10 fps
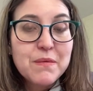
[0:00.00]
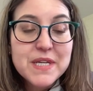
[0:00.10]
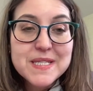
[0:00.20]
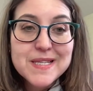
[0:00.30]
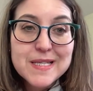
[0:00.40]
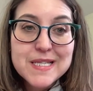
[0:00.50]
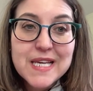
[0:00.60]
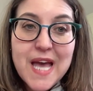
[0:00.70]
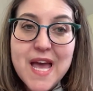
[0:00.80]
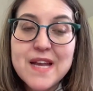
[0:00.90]
reassessed
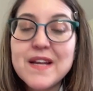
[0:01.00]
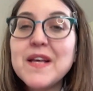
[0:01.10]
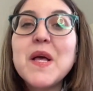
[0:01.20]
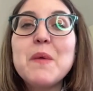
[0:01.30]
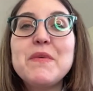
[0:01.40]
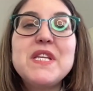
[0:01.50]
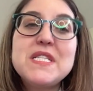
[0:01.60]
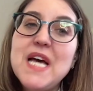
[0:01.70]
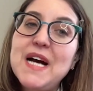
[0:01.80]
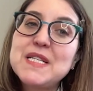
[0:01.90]
again, but the
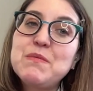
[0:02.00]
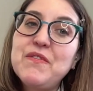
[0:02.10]
taxable